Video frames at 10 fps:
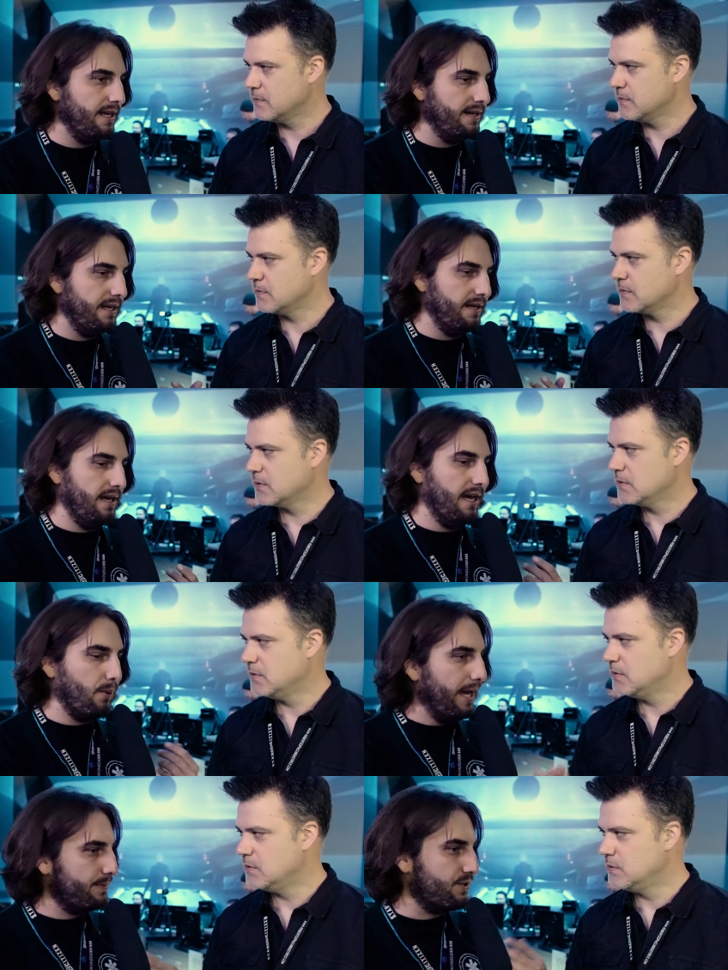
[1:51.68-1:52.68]
Speaker 1: in, in uh,
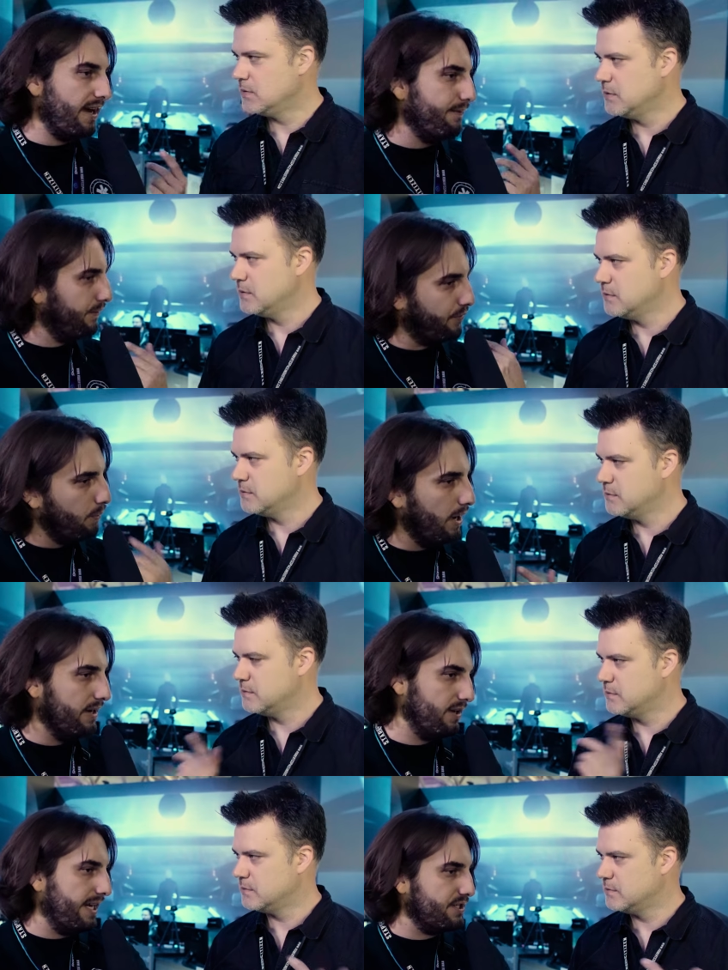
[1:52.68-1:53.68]
quantum travel from one
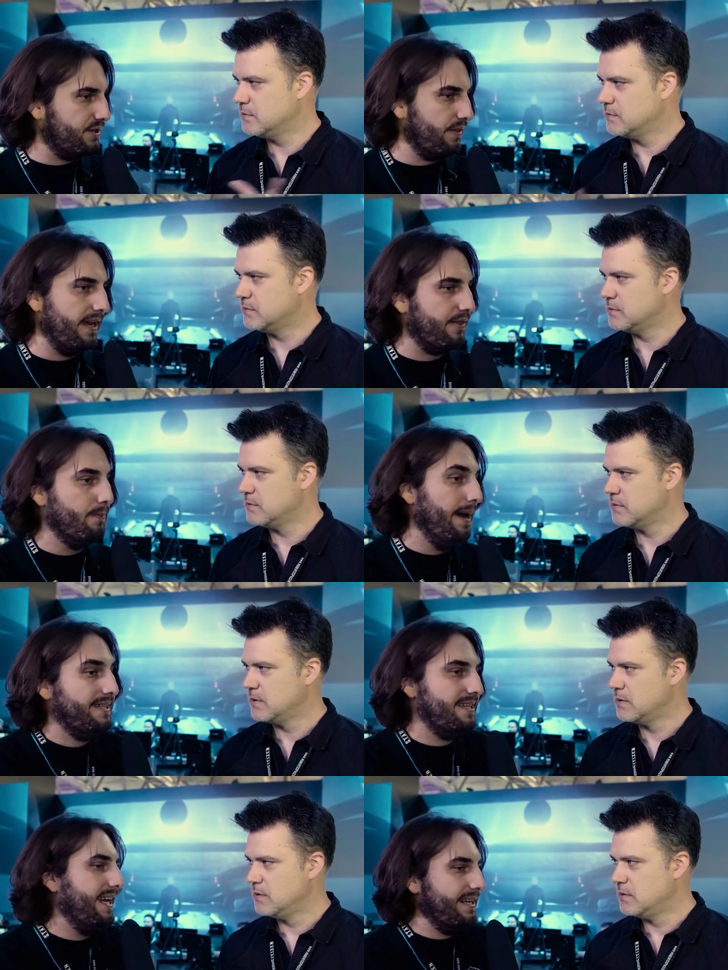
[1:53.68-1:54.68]
location to the other might
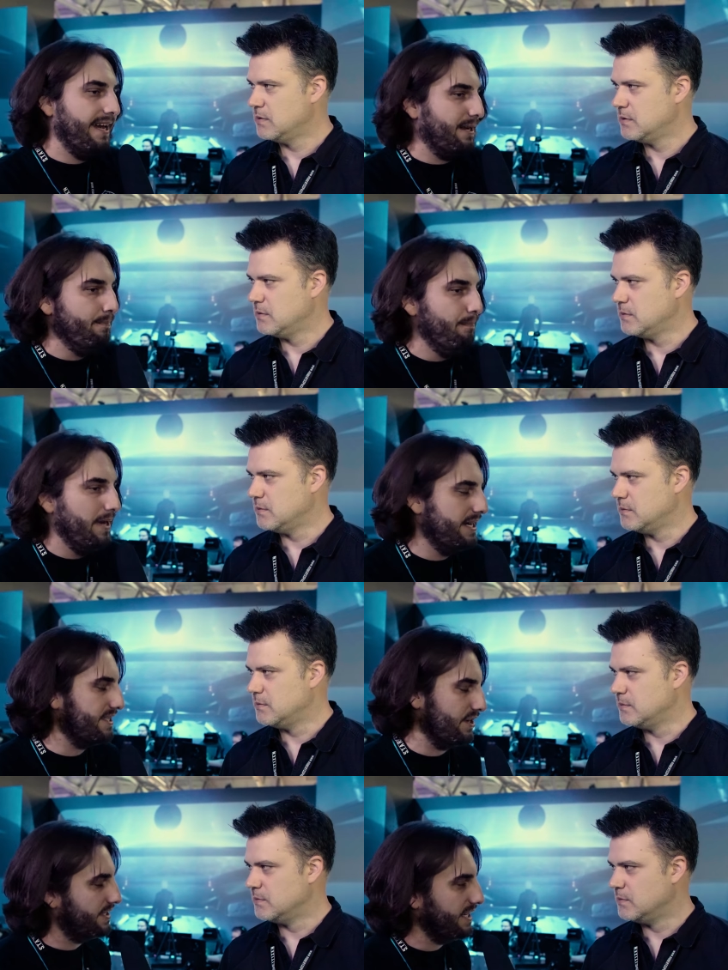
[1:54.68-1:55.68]
take like minutes
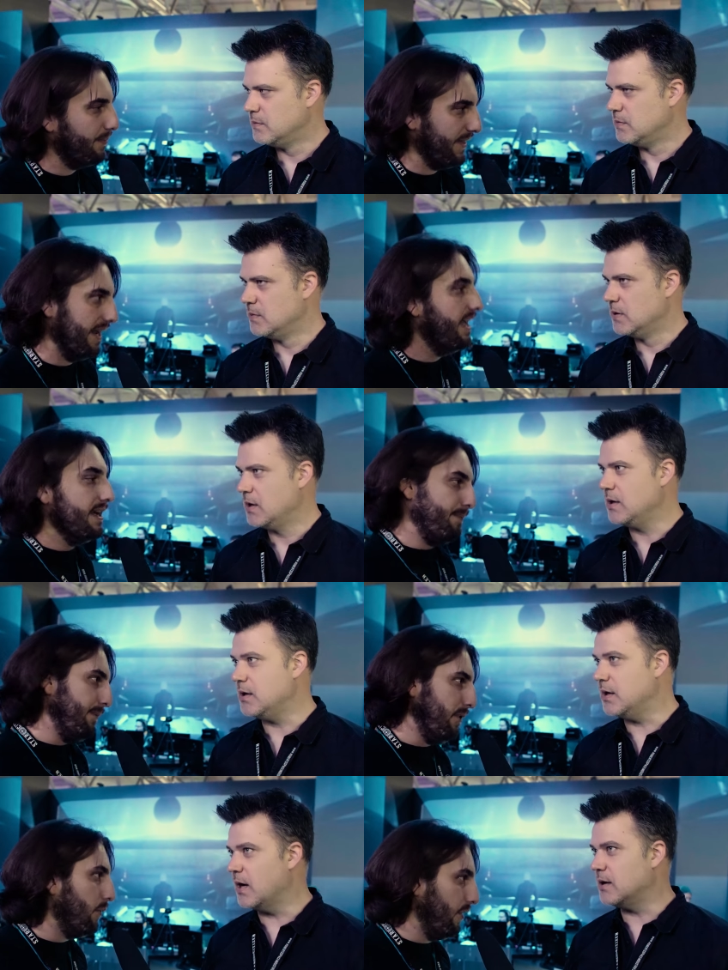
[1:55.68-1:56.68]
or something.
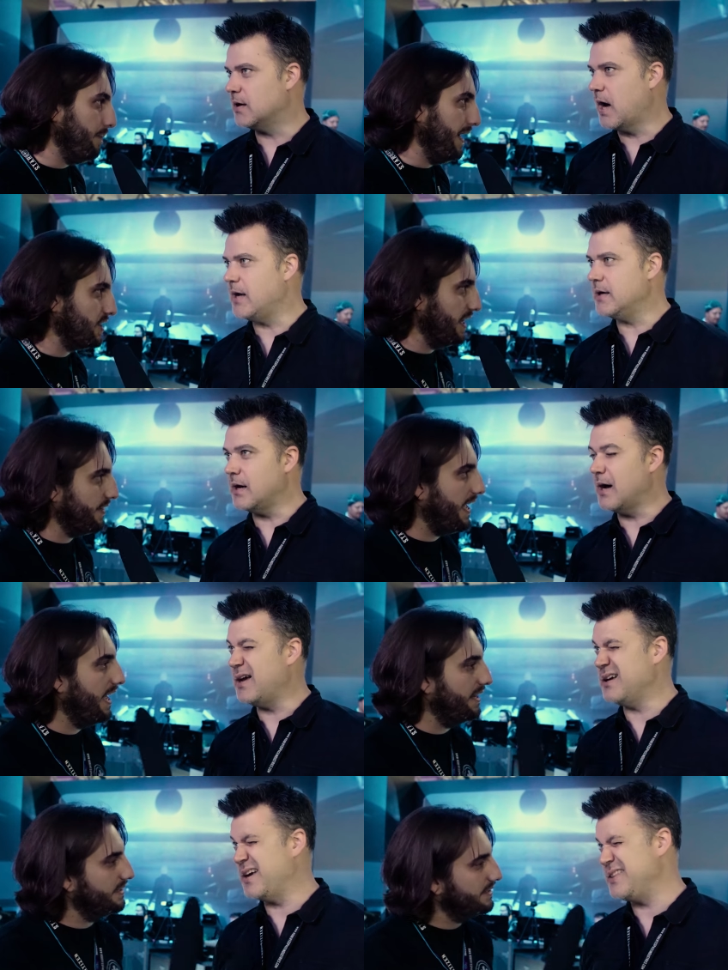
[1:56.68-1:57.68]
People were imagining I,
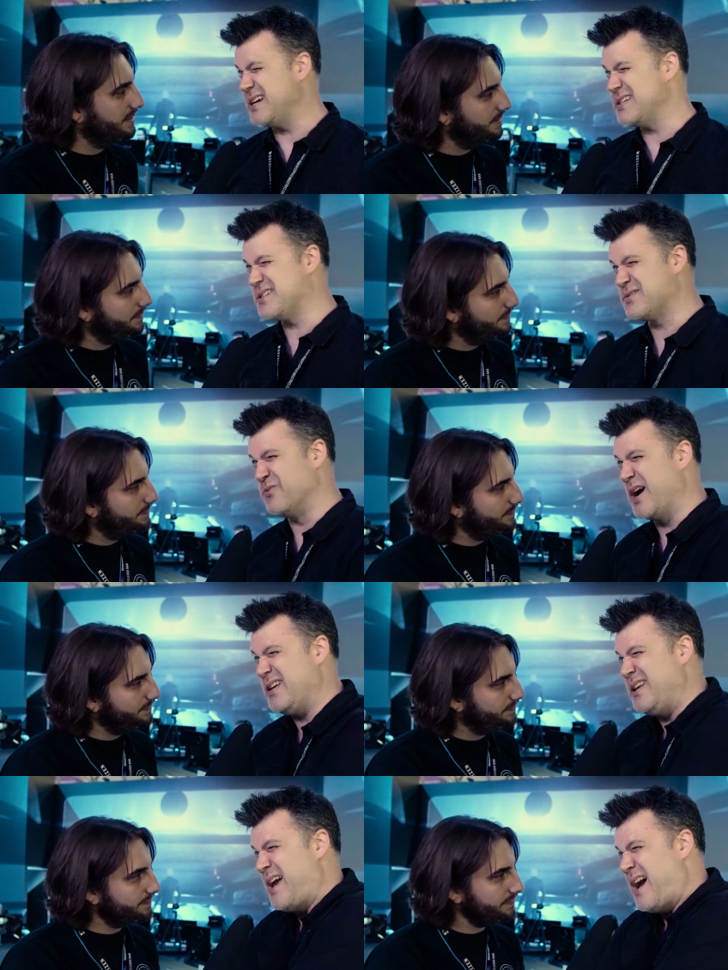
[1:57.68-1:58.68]
Speaker 2: that. I think it's right
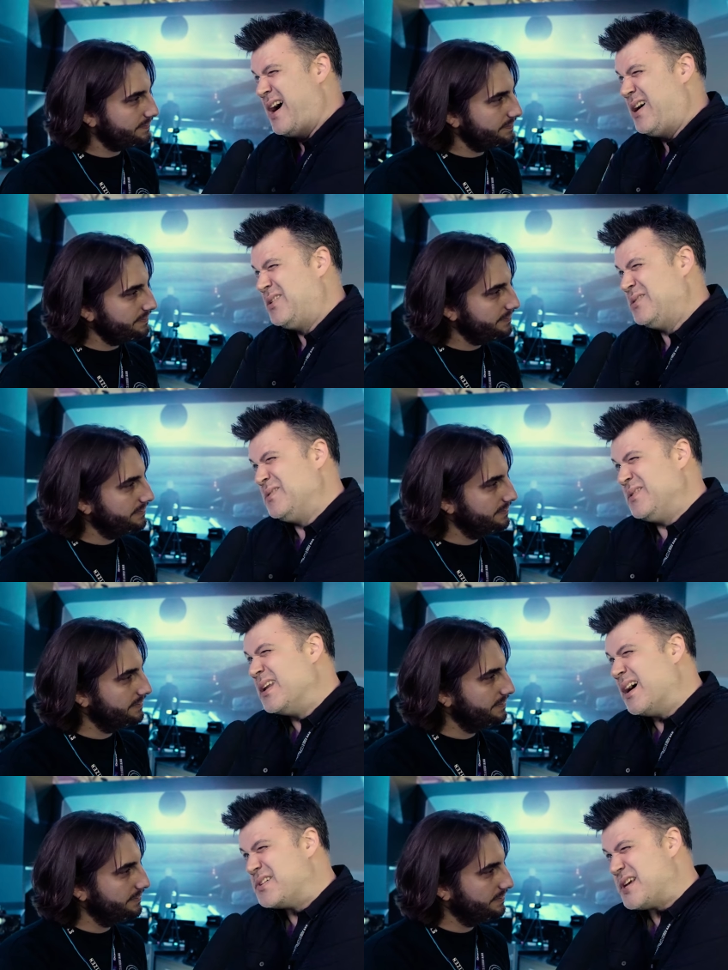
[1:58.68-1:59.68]
now.
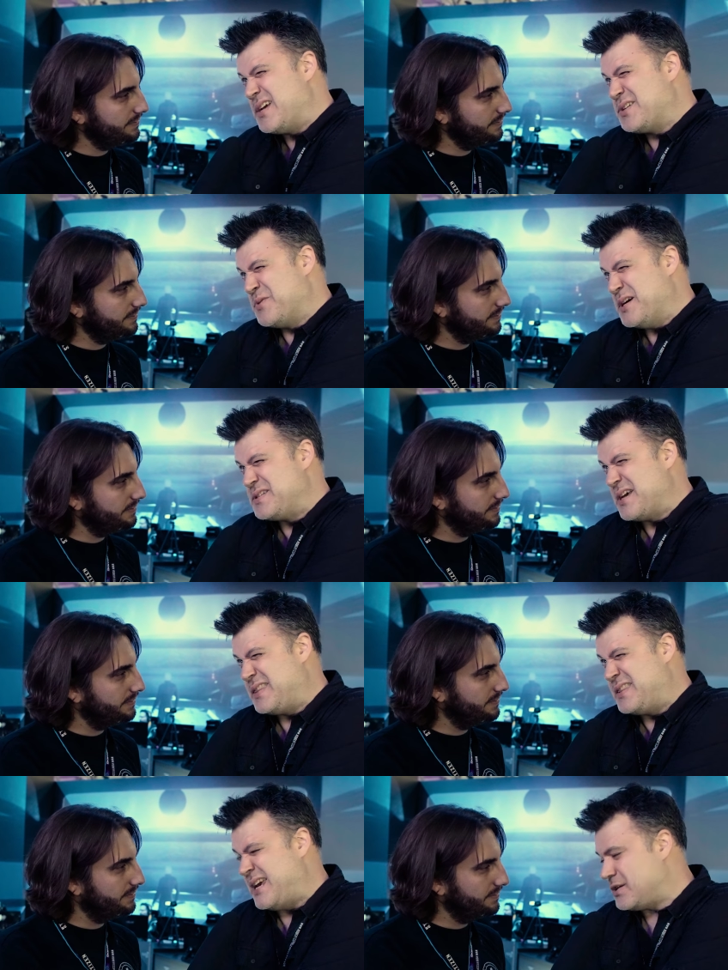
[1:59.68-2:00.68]
Our test was I
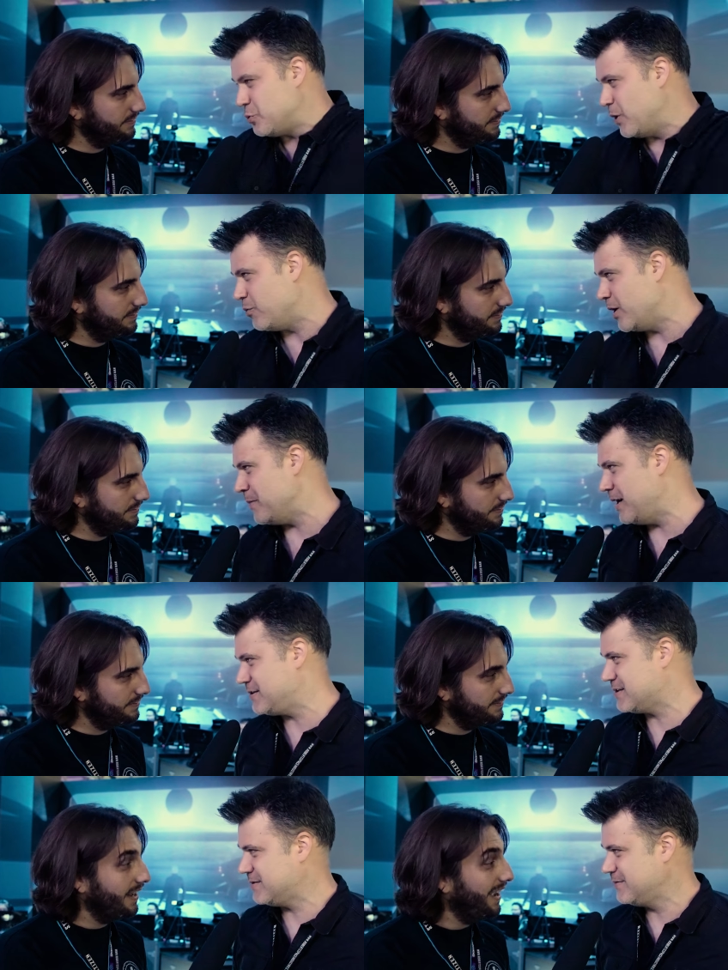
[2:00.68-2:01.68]
think twenty-one
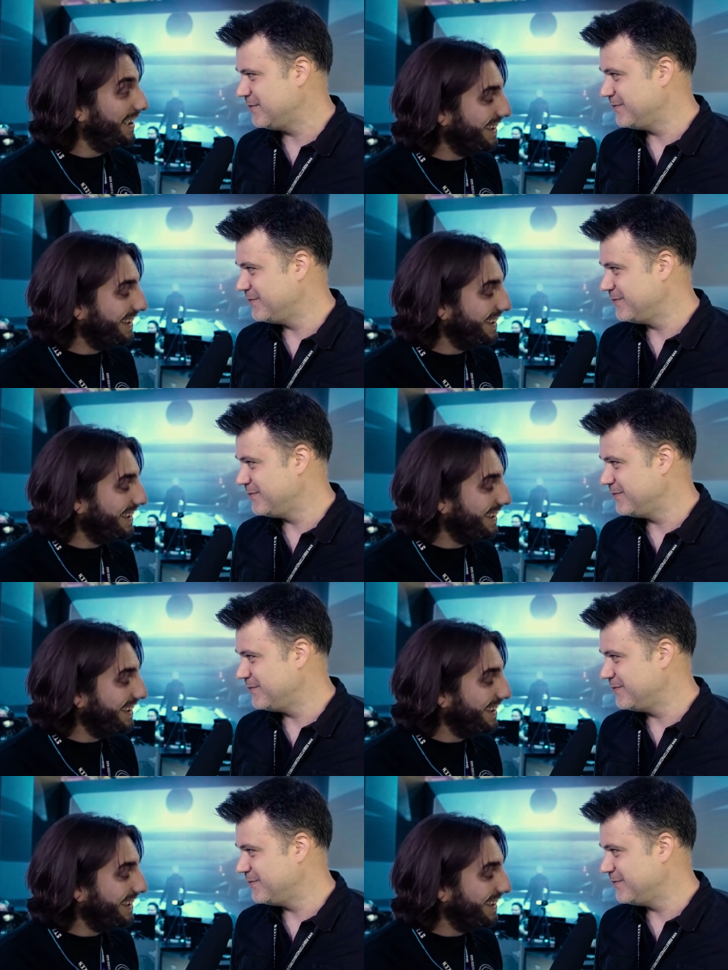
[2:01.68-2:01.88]
minutes